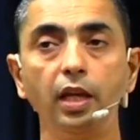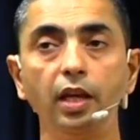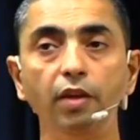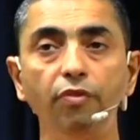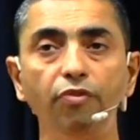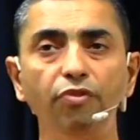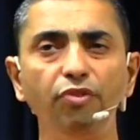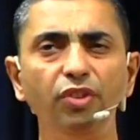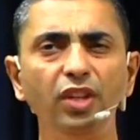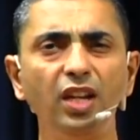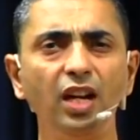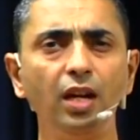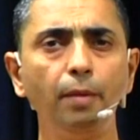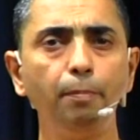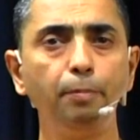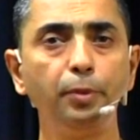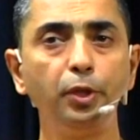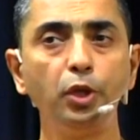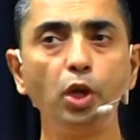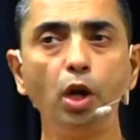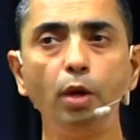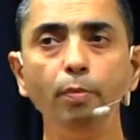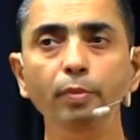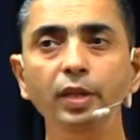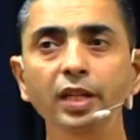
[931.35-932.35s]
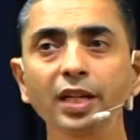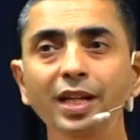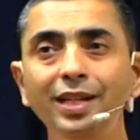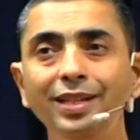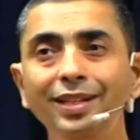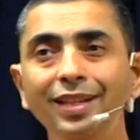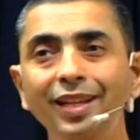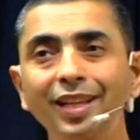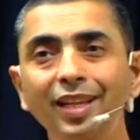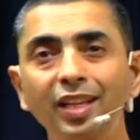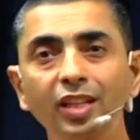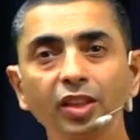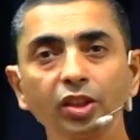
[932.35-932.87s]
If we are
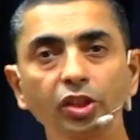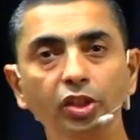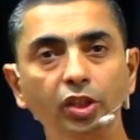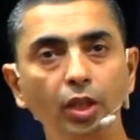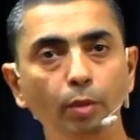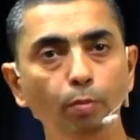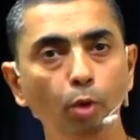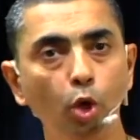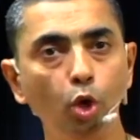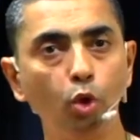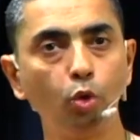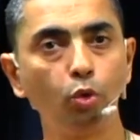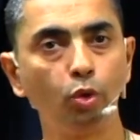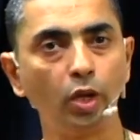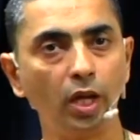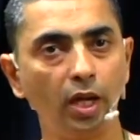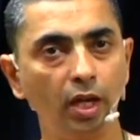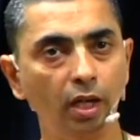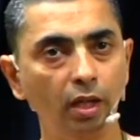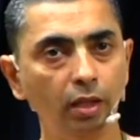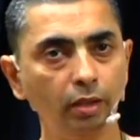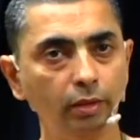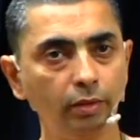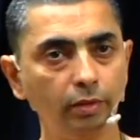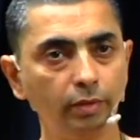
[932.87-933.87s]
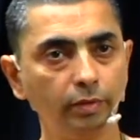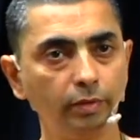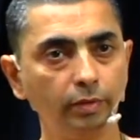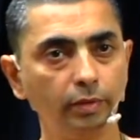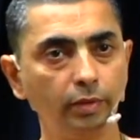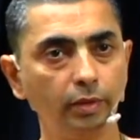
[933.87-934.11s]
predominantly in Tamoguna,